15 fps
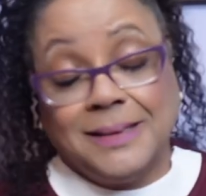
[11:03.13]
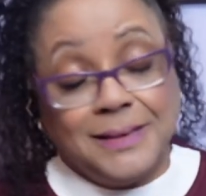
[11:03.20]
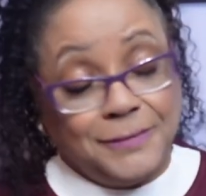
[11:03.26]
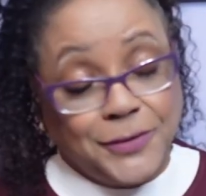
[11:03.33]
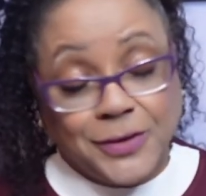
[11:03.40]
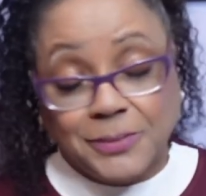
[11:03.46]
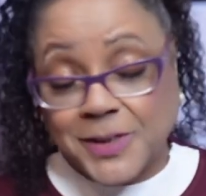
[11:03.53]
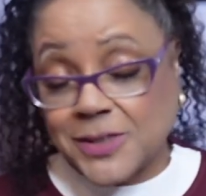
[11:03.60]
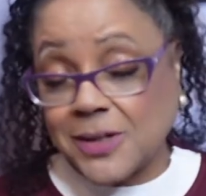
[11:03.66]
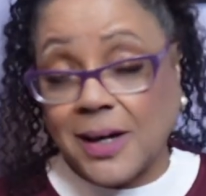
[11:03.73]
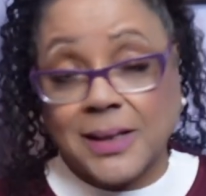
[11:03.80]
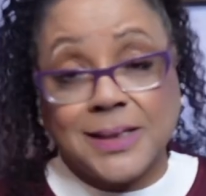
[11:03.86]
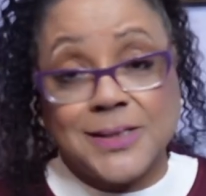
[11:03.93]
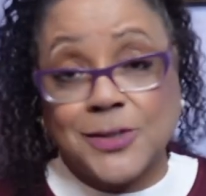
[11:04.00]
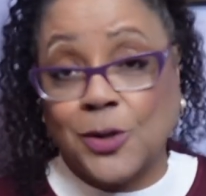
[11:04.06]
If you're going to be
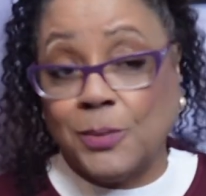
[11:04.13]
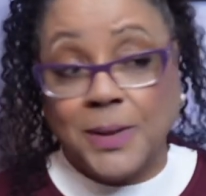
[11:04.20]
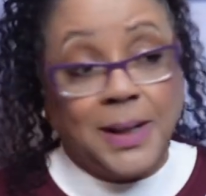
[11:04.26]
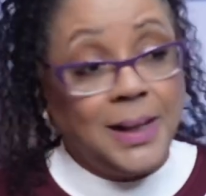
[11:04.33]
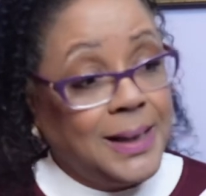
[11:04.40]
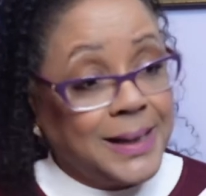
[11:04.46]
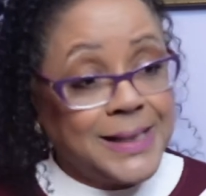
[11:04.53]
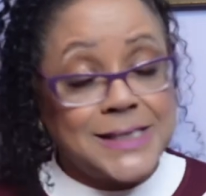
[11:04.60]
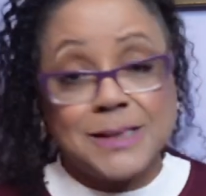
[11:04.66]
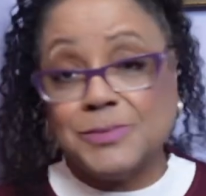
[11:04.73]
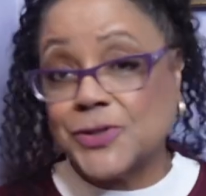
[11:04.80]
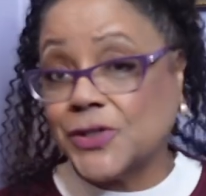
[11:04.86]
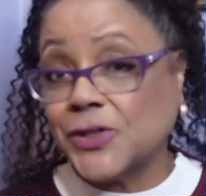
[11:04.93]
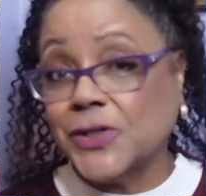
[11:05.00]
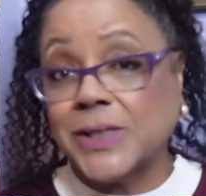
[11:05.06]
talking soap, get
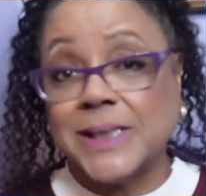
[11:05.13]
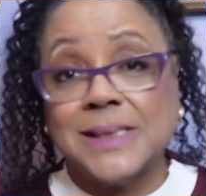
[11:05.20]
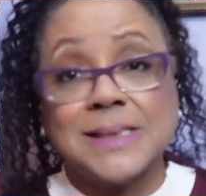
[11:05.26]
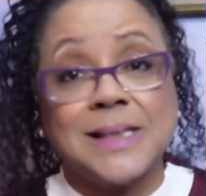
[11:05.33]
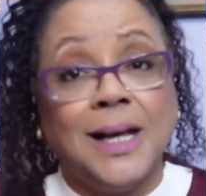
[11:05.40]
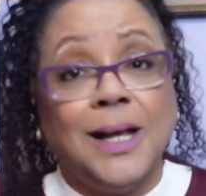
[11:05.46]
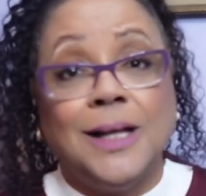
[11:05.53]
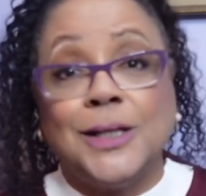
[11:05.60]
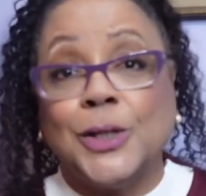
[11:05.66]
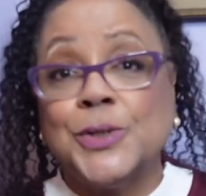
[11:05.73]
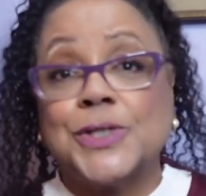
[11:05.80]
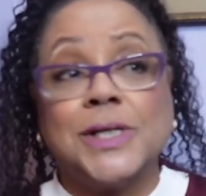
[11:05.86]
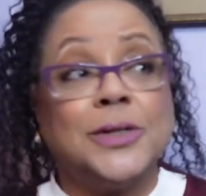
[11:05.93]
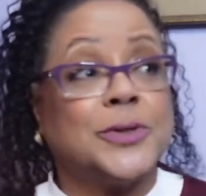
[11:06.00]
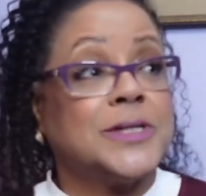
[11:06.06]
some Jergens
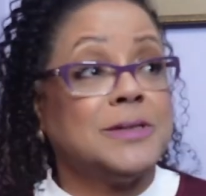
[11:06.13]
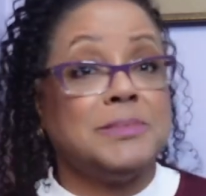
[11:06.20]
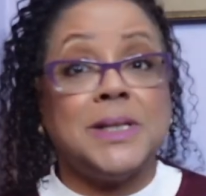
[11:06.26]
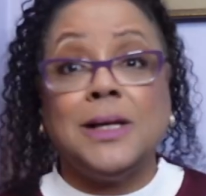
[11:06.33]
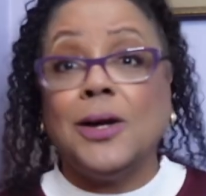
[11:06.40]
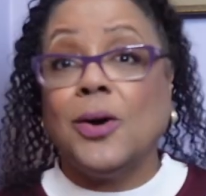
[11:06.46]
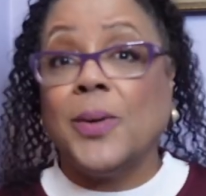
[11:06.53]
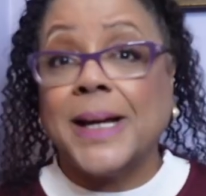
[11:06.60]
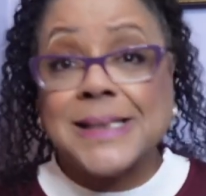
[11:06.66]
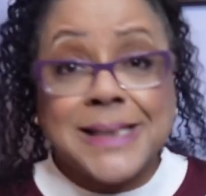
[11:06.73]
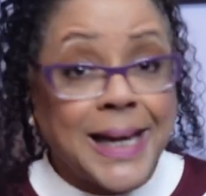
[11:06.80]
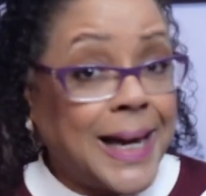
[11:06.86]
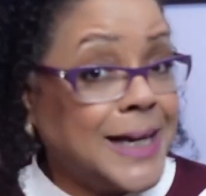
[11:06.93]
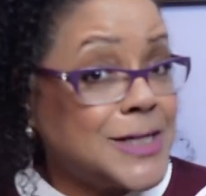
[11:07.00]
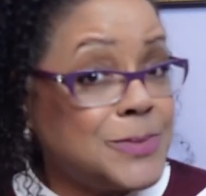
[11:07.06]
lotion or some EOS
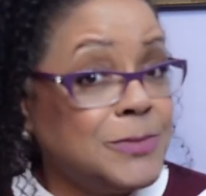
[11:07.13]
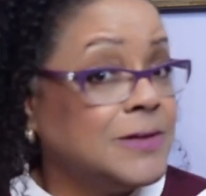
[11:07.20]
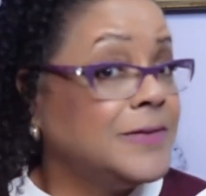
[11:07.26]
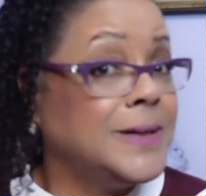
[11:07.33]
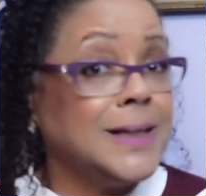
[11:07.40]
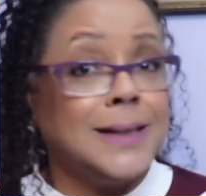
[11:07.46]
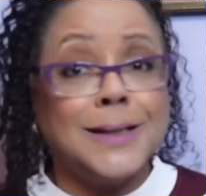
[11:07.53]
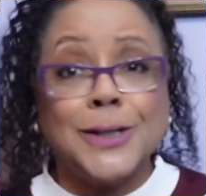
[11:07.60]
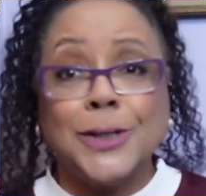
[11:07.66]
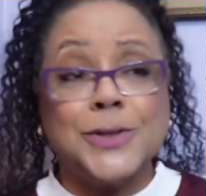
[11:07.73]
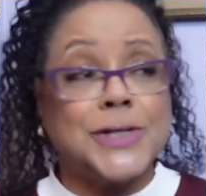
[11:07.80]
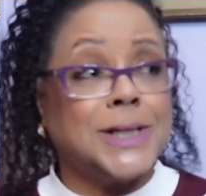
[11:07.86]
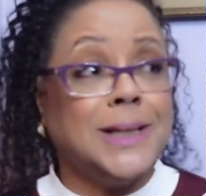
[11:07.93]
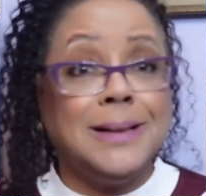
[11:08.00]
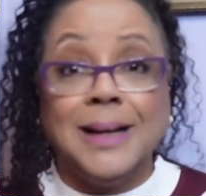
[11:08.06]
cashmere vanilla
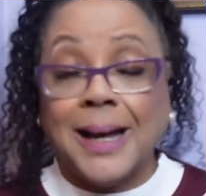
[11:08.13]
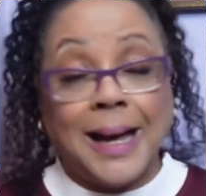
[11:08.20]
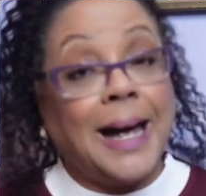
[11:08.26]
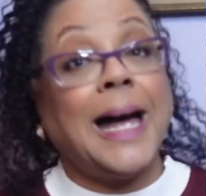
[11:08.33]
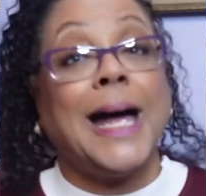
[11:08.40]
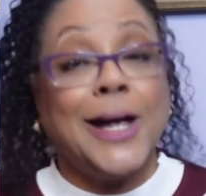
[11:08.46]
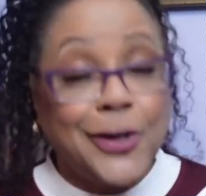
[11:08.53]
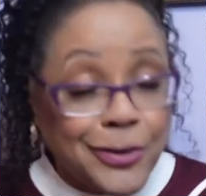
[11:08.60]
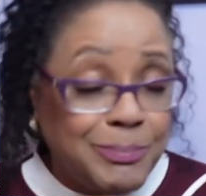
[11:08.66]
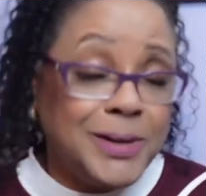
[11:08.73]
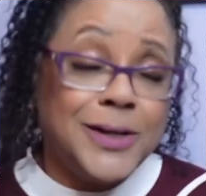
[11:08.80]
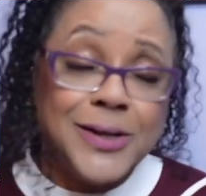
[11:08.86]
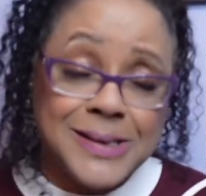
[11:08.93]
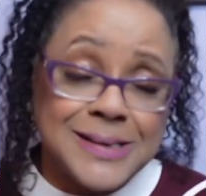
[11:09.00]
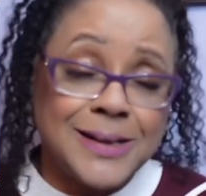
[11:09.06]
lotion. I could
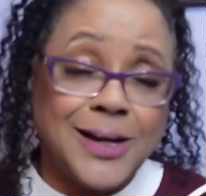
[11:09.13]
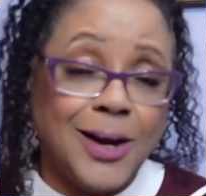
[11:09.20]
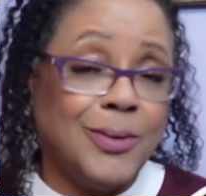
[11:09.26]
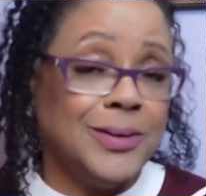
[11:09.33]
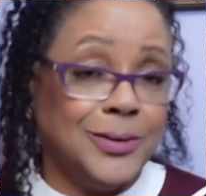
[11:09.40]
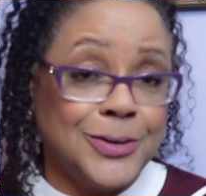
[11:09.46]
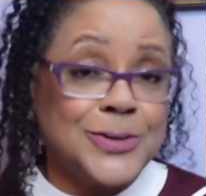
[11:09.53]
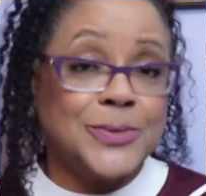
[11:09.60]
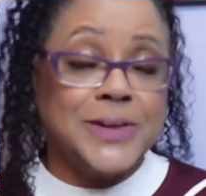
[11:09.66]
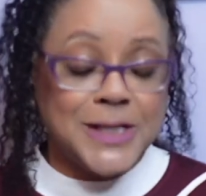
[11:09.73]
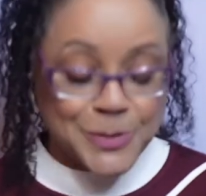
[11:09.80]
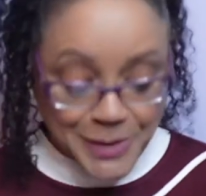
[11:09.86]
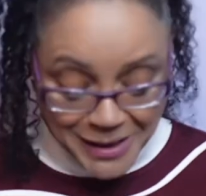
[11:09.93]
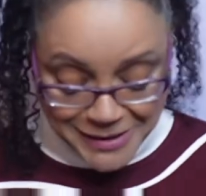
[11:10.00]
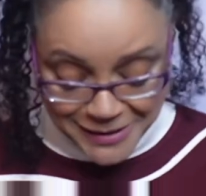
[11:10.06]
be good to go. And those are
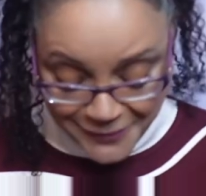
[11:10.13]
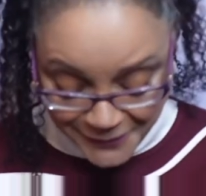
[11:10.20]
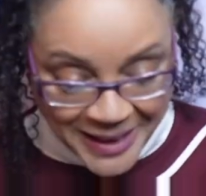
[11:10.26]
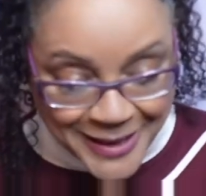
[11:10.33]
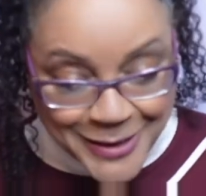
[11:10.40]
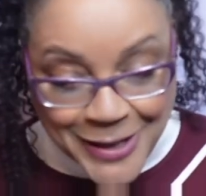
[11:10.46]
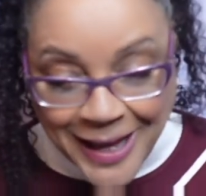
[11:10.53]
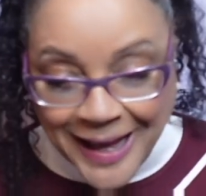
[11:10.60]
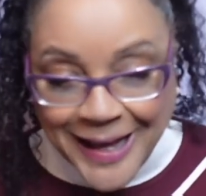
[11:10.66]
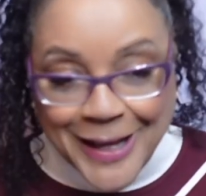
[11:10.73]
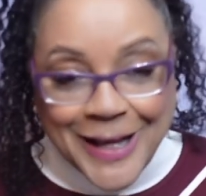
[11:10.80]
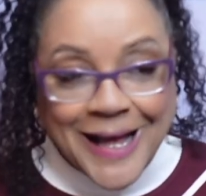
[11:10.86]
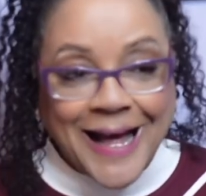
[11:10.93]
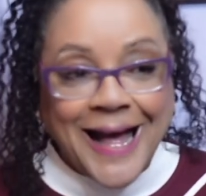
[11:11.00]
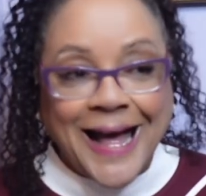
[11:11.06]
inexpensive.
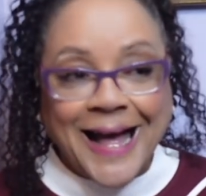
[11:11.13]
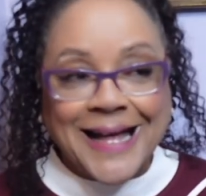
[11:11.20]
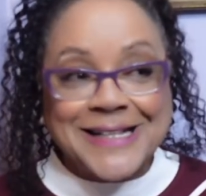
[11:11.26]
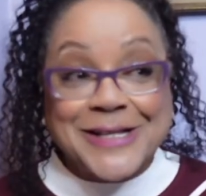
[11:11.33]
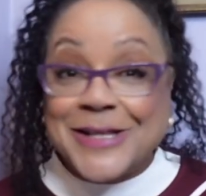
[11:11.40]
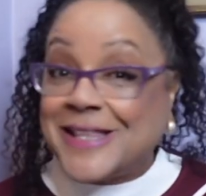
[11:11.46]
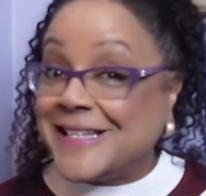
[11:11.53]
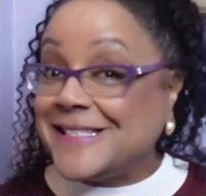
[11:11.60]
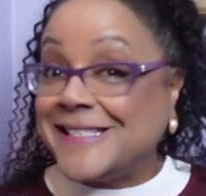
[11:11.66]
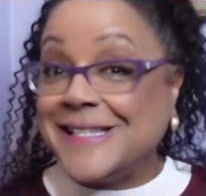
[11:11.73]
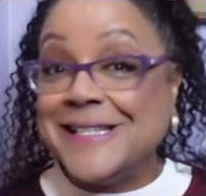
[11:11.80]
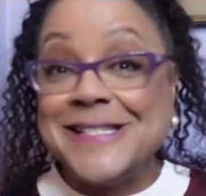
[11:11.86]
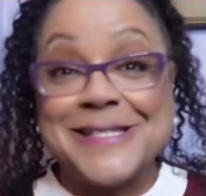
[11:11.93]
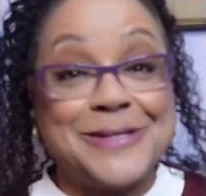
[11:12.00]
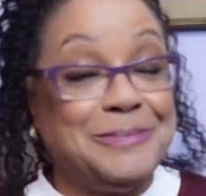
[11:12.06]
This
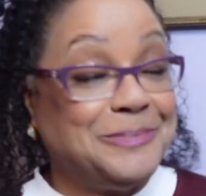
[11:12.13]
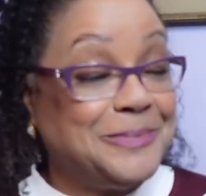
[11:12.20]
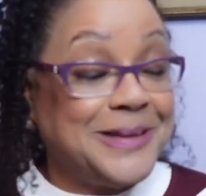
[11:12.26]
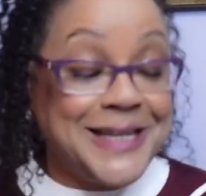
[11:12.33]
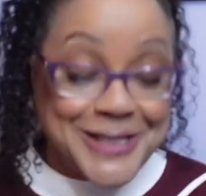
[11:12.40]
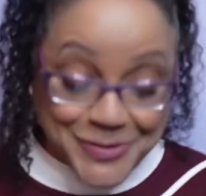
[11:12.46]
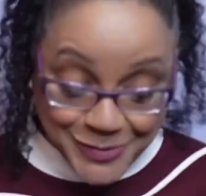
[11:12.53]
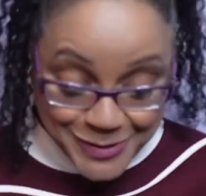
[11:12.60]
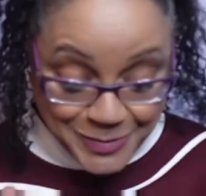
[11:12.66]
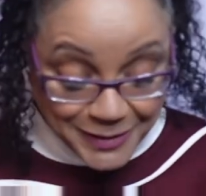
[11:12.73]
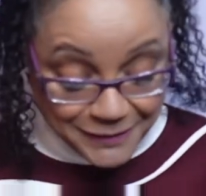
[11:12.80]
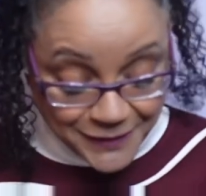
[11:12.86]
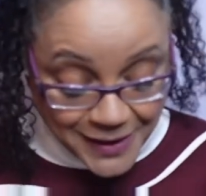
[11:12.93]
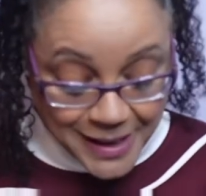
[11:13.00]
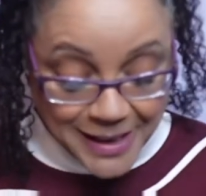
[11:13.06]
has
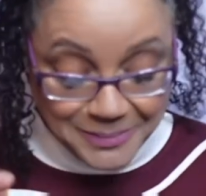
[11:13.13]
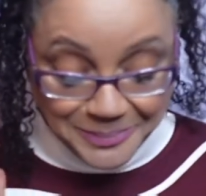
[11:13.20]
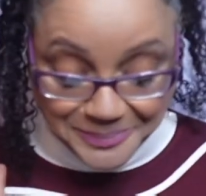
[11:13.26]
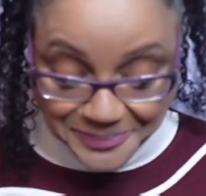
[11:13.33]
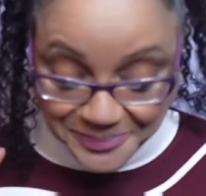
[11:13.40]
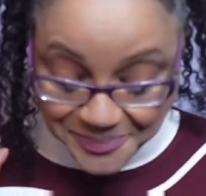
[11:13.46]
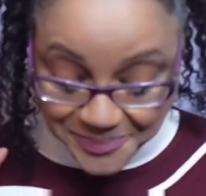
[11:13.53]
been fun.